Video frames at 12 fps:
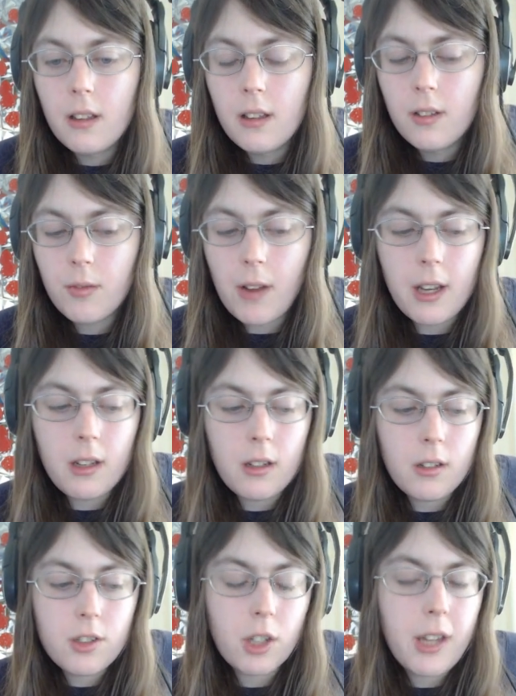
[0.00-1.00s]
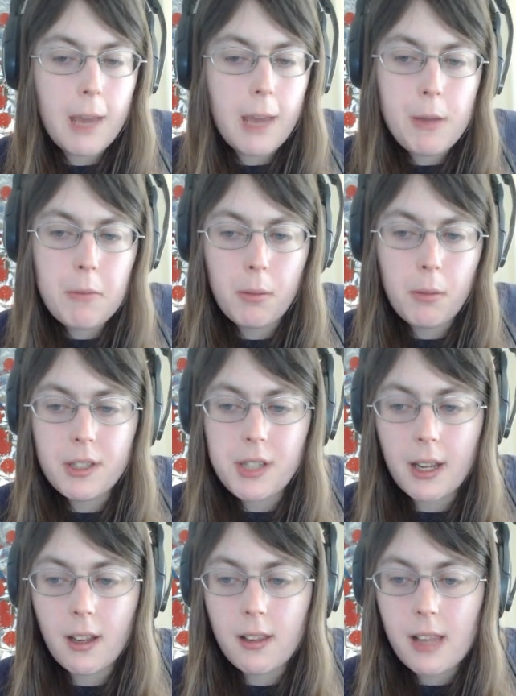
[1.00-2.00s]
Right? Should gay people be
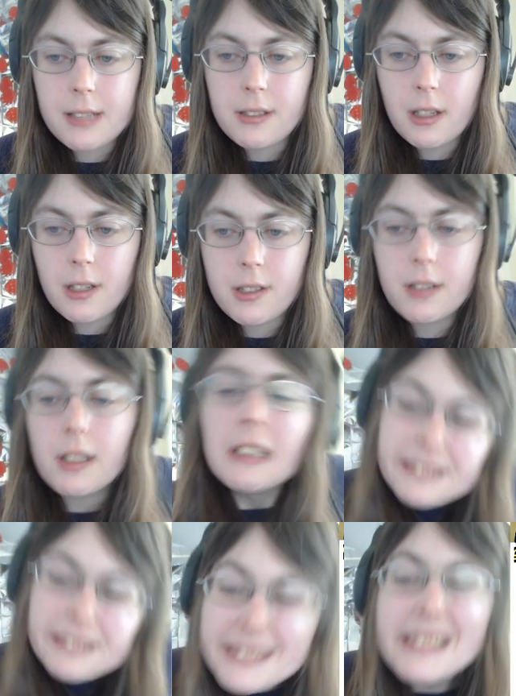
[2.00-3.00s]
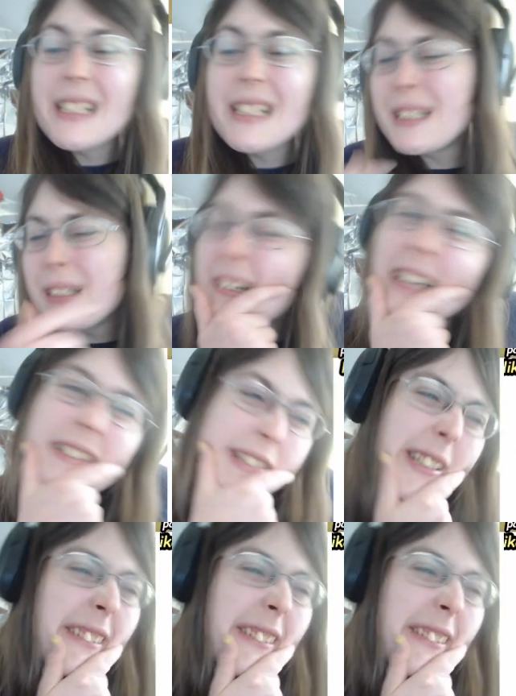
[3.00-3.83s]
second-class citizens? You know, I just